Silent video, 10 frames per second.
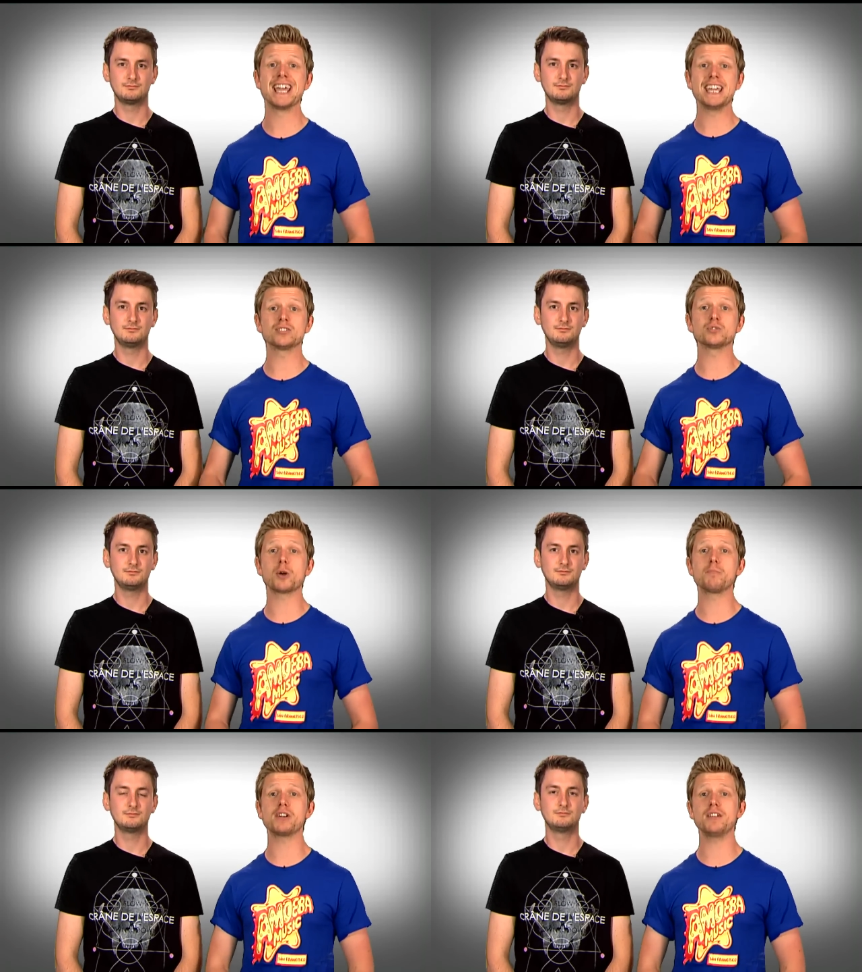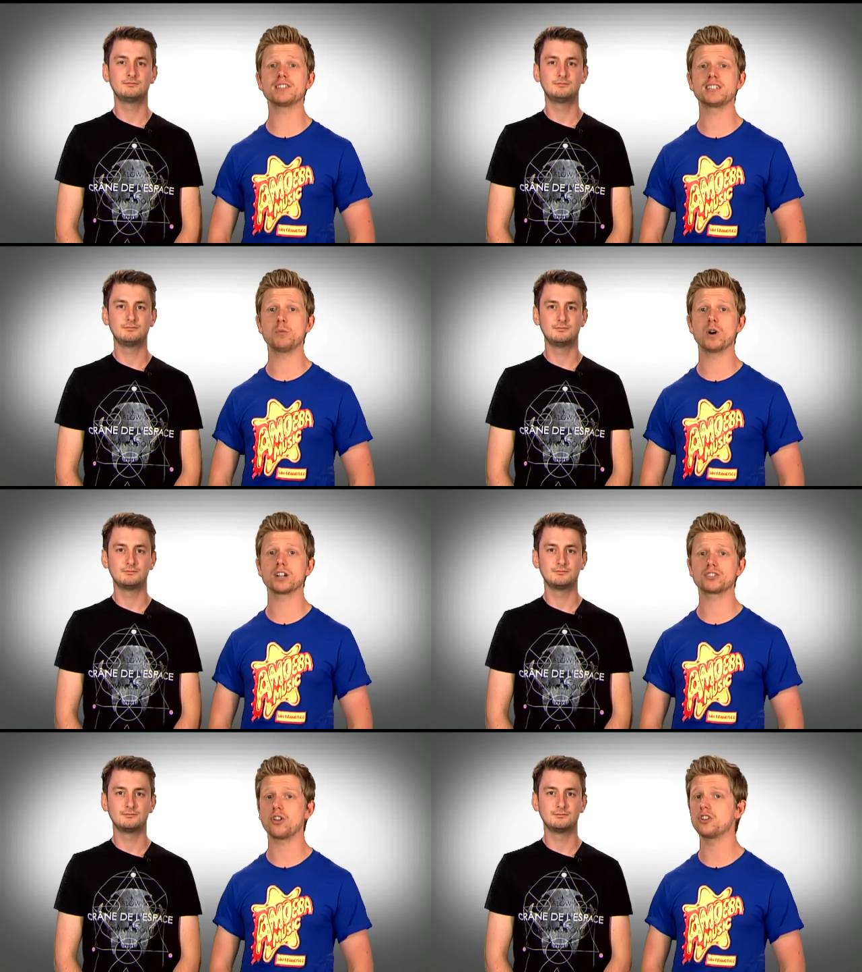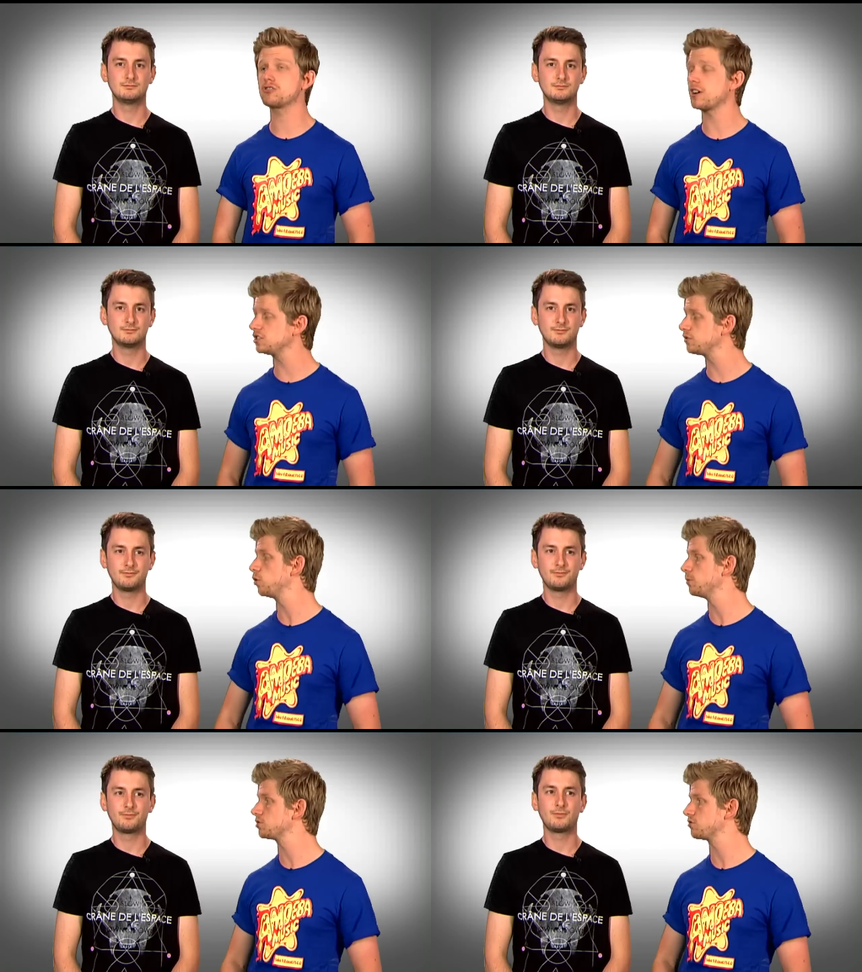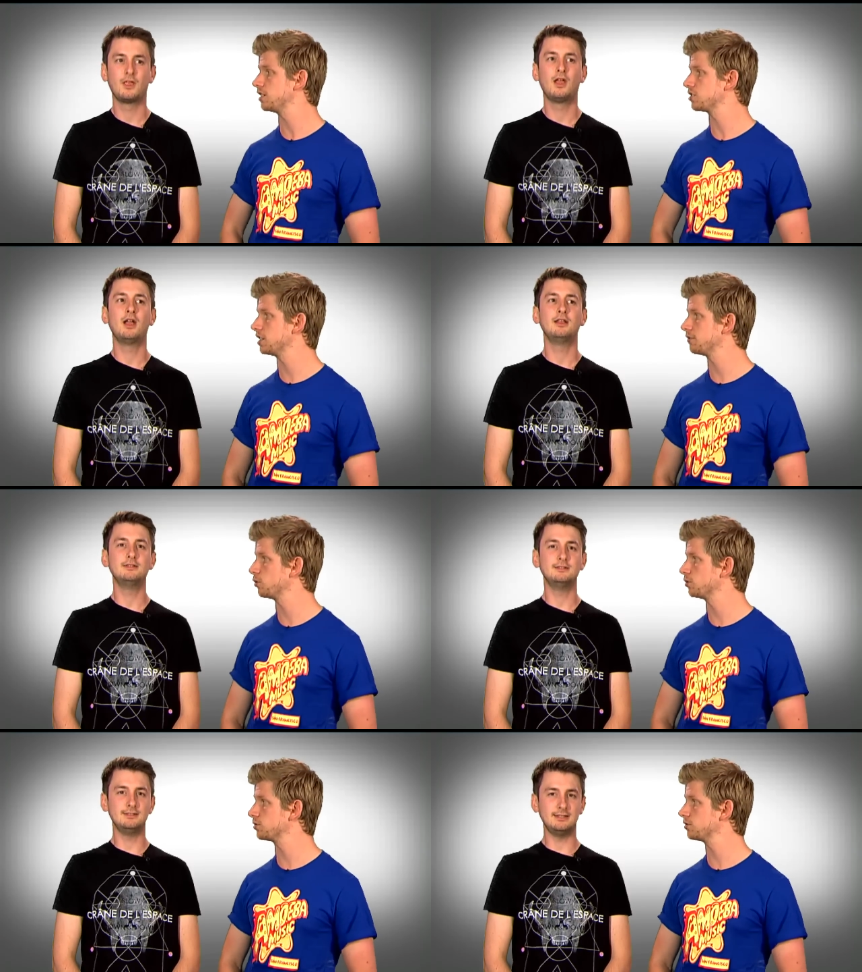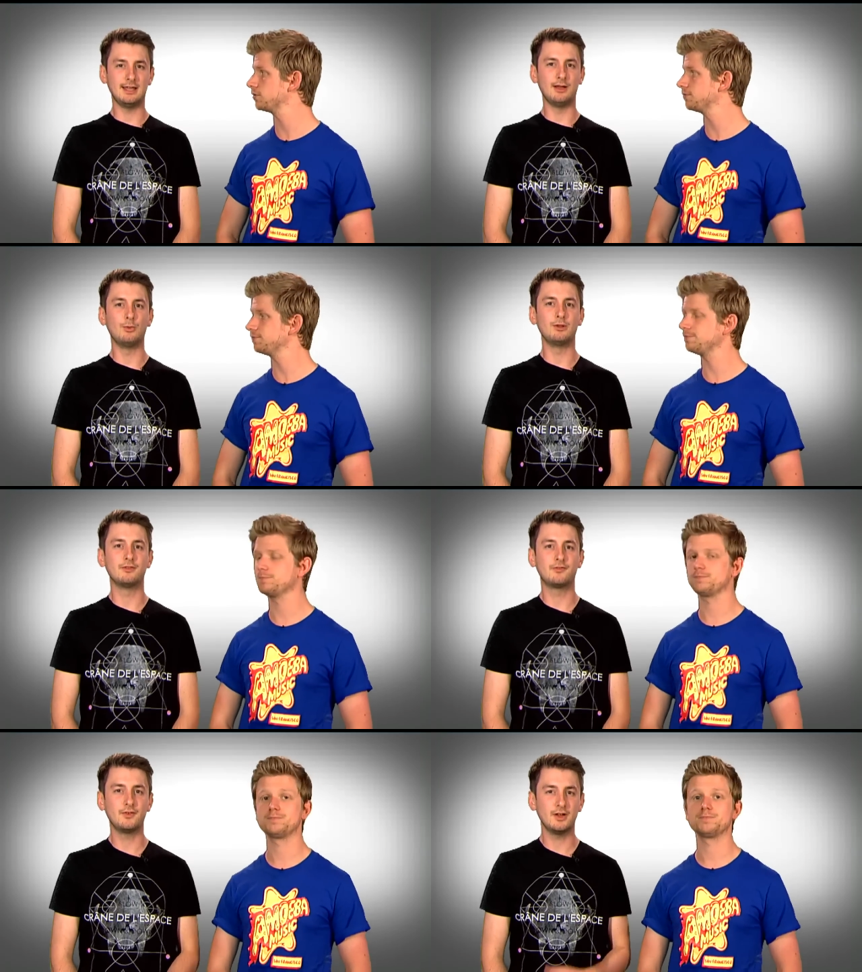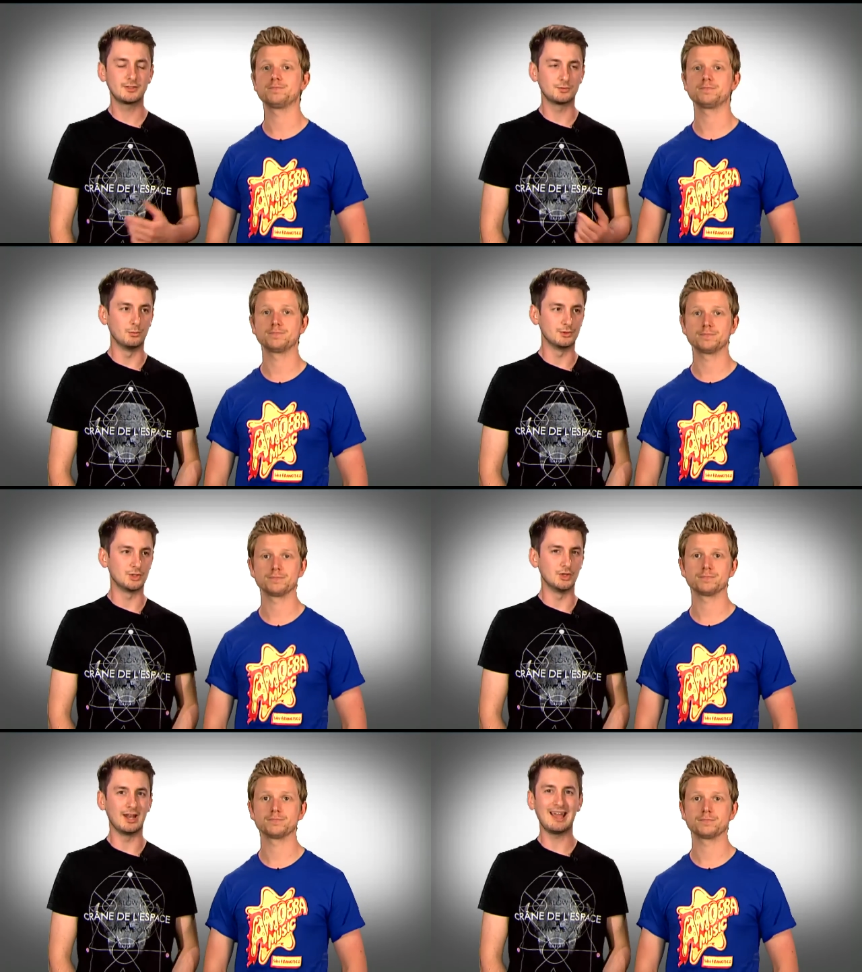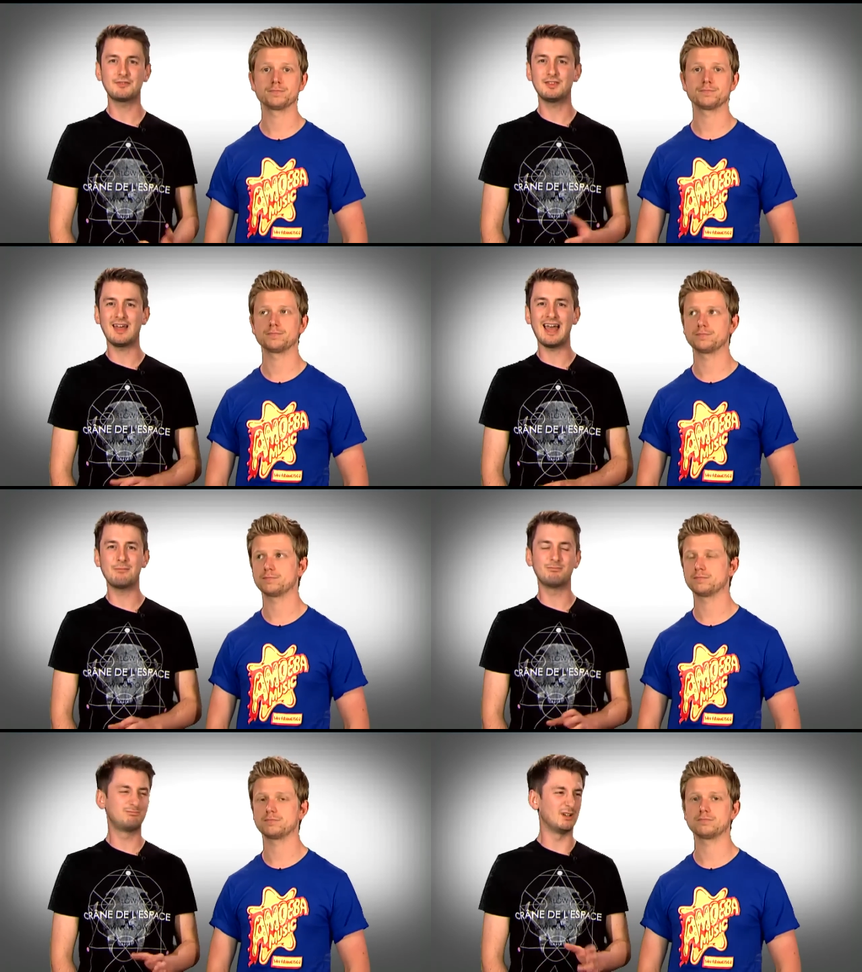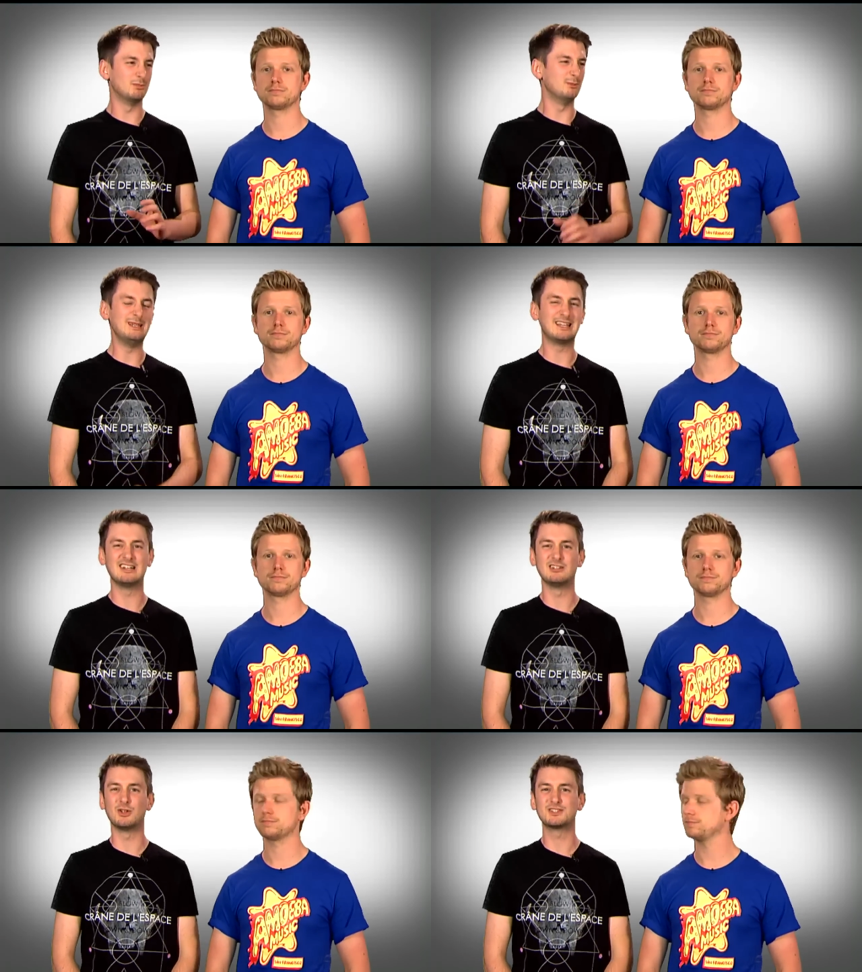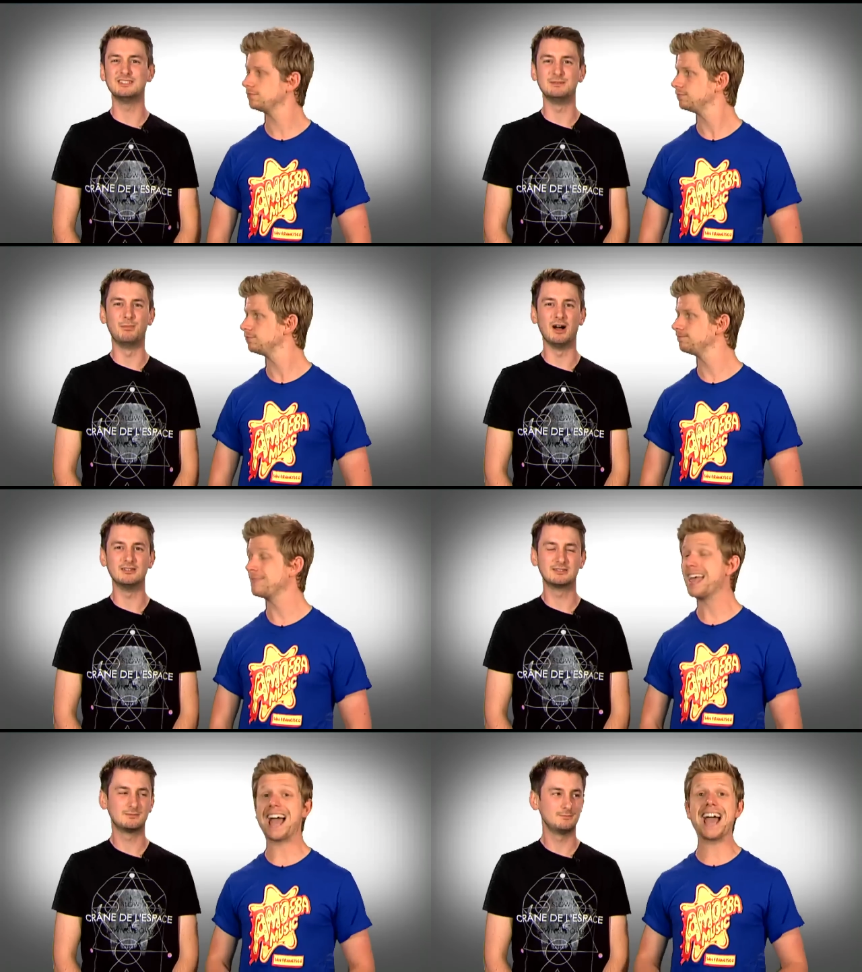Speaker 1: He's also previously worked on the Transformers trilogy, of course. Yeah, well, the first one was good. After that, Bumblebee kind of lost his buzz.